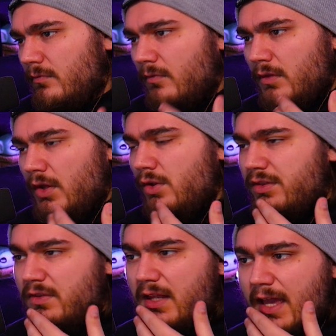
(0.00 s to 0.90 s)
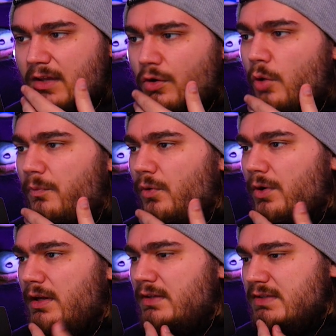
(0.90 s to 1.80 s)
The only thing that I can hope
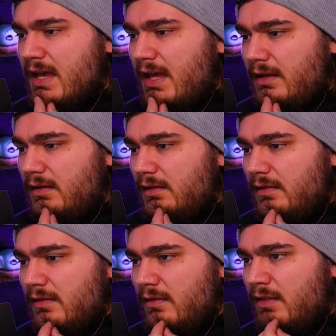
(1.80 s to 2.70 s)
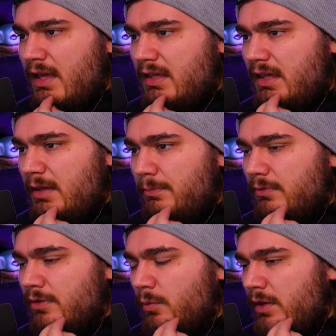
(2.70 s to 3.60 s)
for is that they keep
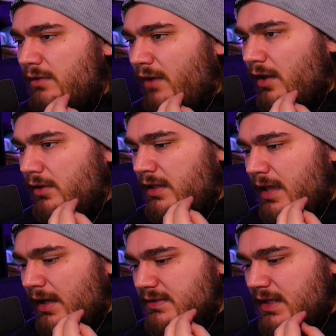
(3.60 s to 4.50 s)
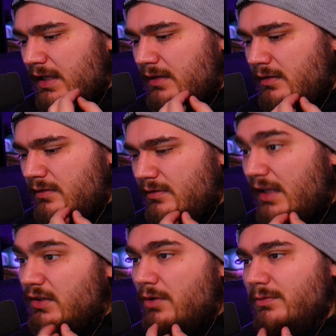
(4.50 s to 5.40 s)
the Weavile EX in.
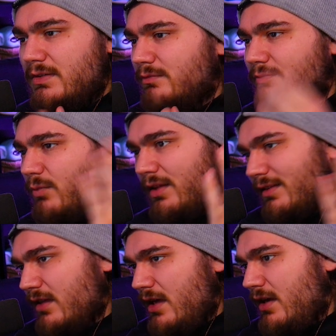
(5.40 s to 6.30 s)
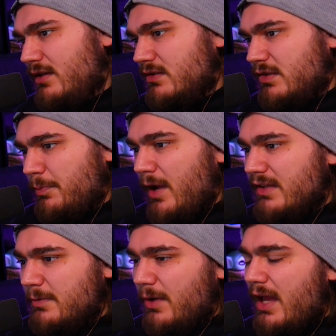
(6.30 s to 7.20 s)
They don't.
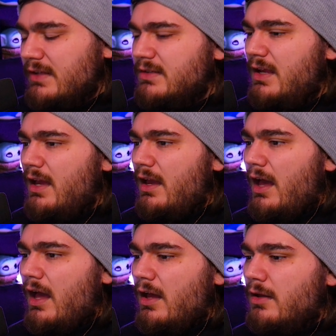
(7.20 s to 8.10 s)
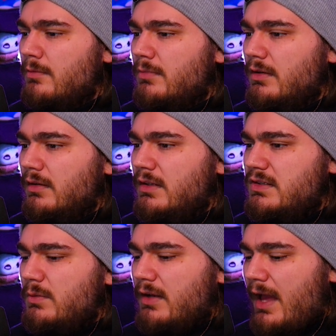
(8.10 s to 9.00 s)
Surprise, surprise. Let's
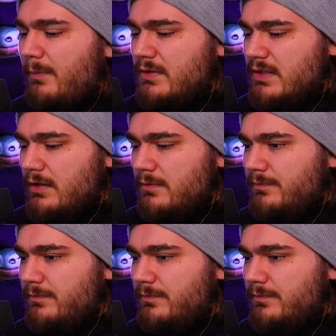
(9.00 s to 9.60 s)
see what happens here.